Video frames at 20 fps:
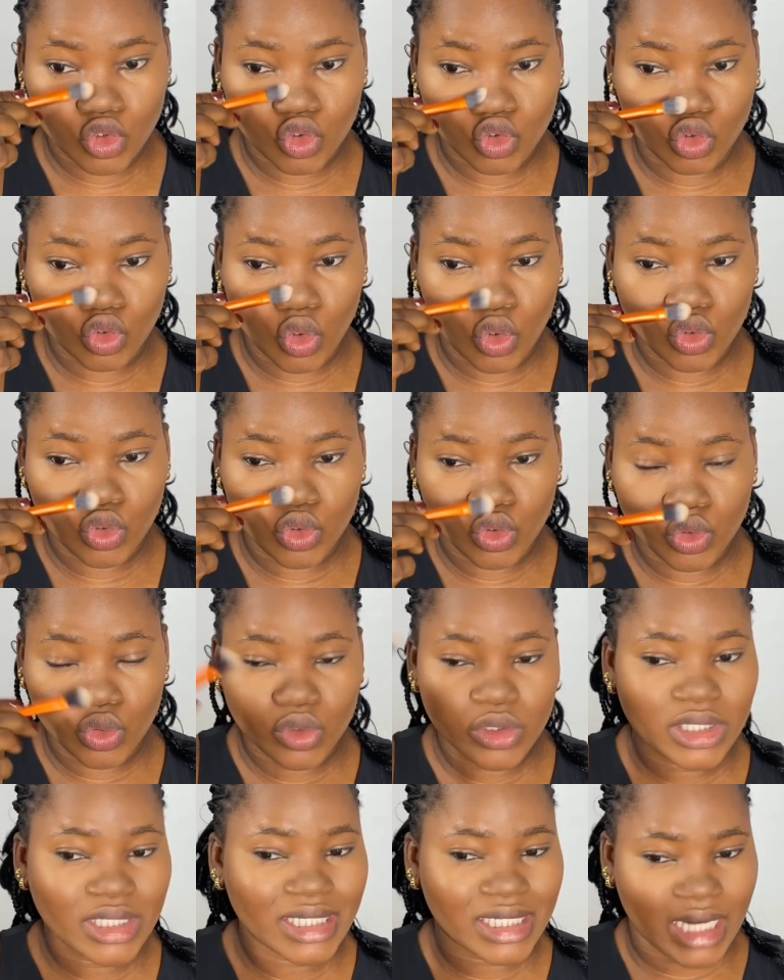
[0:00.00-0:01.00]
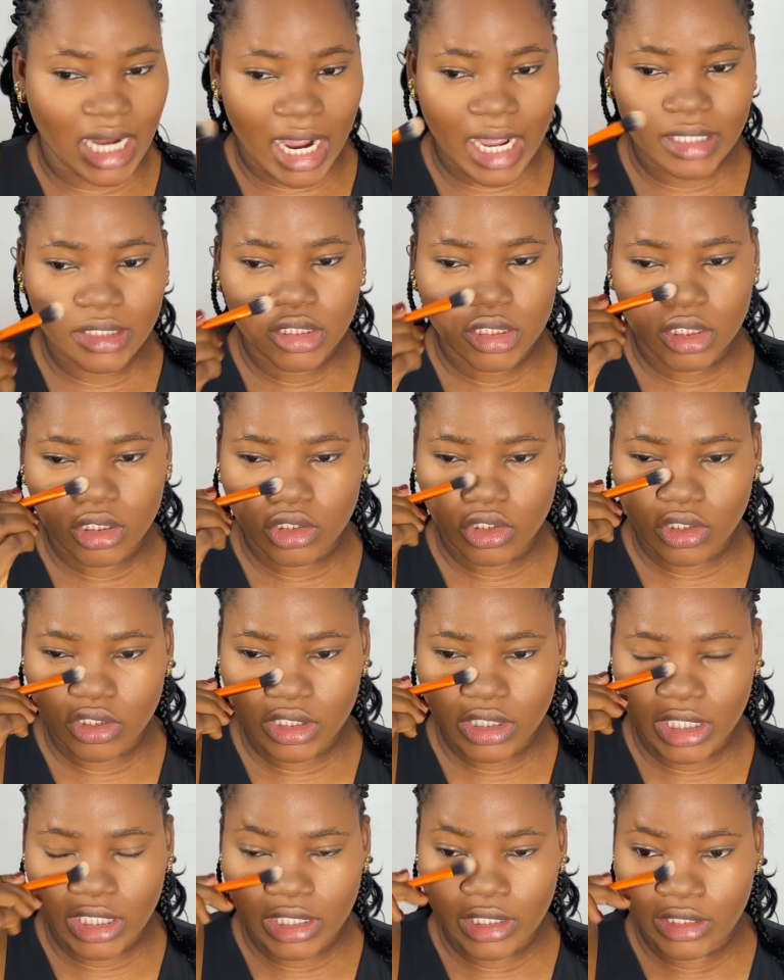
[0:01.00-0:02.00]
so snatched,
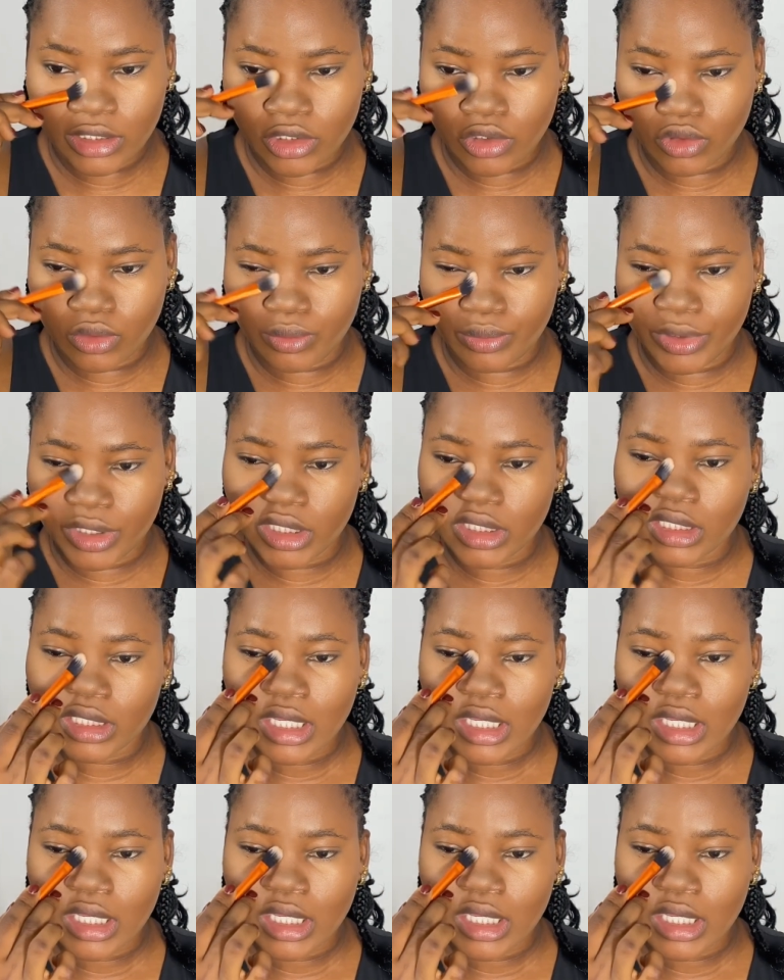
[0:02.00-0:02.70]
just a little bit.